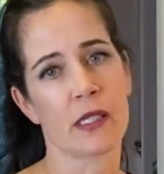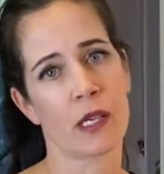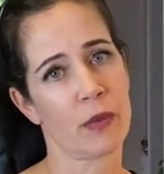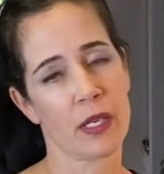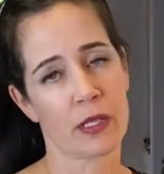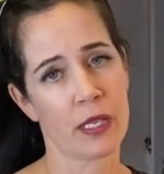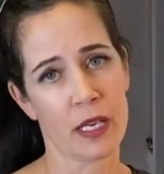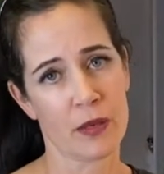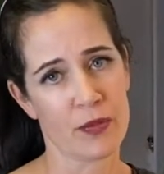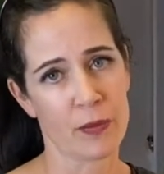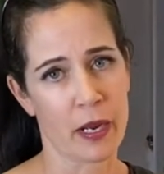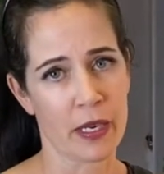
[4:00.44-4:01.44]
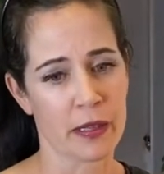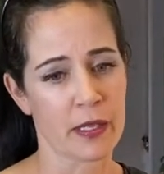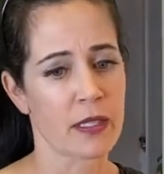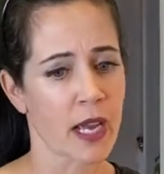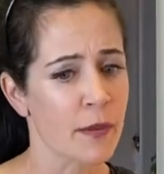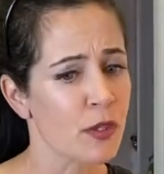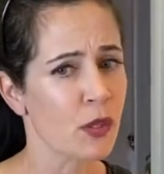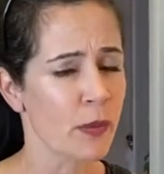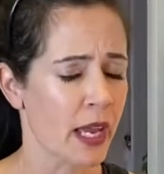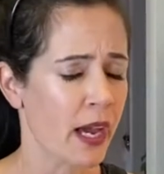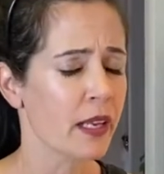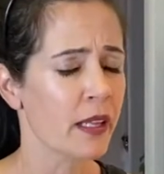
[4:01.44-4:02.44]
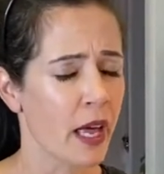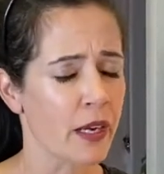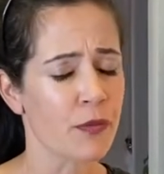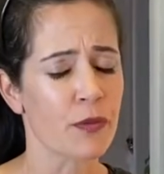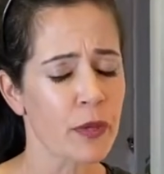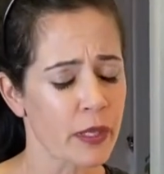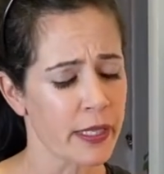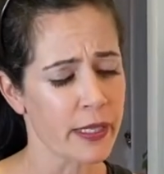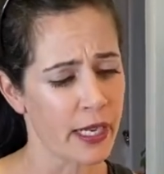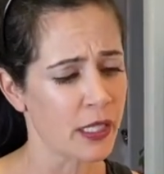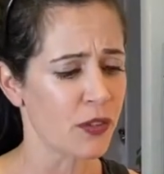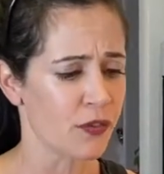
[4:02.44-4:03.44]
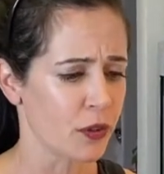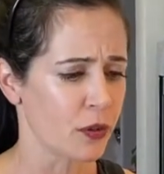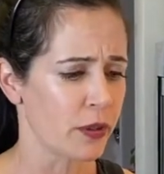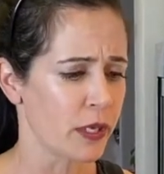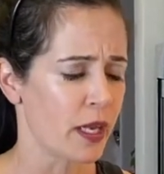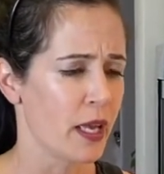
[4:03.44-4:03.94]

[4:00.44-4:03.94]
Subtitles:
that we could get in Vermont at the time, so we had a lot of really nice food.